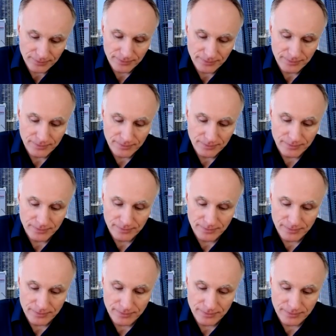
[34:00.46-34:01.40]

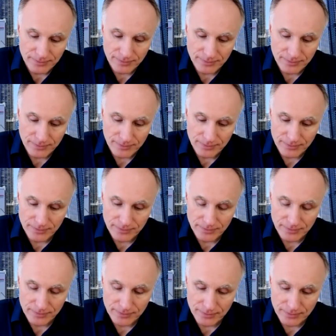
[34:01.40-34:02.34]

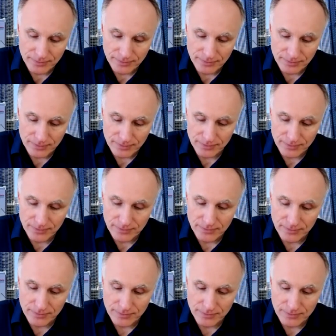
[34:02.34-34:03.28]

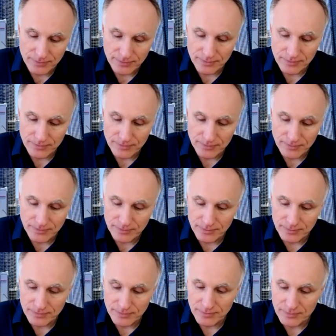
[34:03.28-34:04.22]

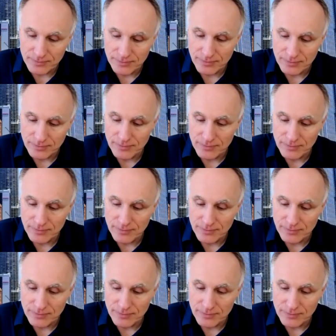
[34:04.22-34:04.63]
The person shown says nothing.